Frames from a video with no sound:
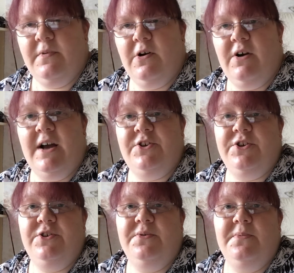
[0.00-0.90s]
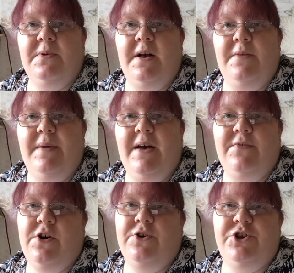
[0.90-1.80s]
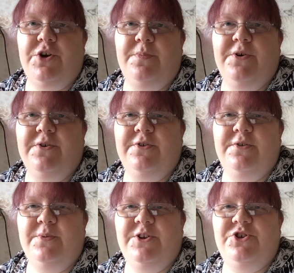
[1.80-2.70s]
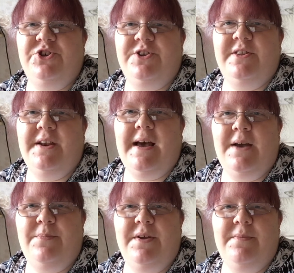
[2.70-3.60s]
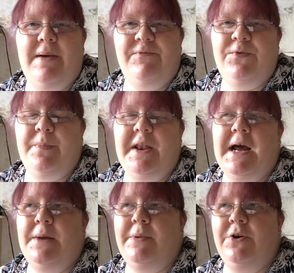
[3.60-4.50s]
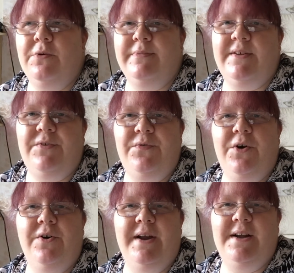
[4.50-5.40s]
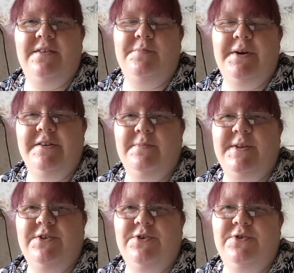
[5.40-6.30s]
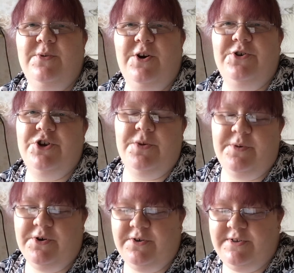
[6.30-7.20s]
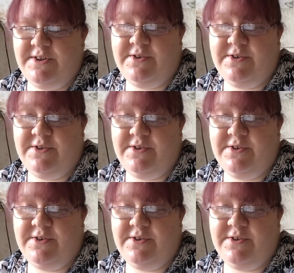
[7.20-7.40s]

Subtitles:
Or I do have audiobooks, which the man from the library comes every fortnight and brings me 2 audiobooks,